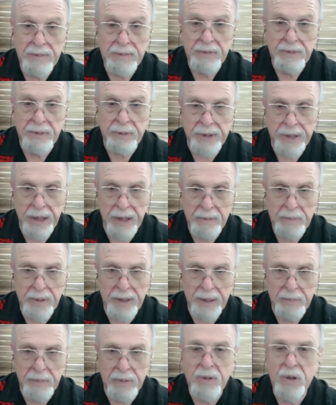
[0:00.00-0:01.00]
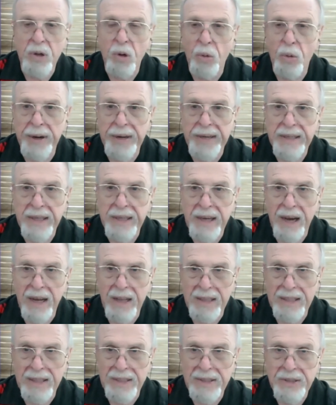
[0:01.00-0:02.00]
for young people going to
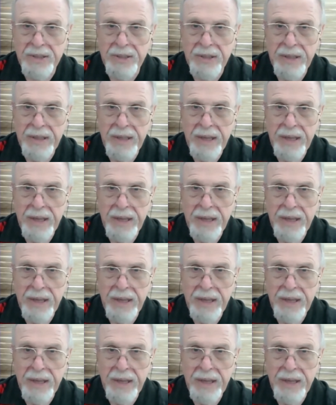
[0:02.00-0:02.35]
college,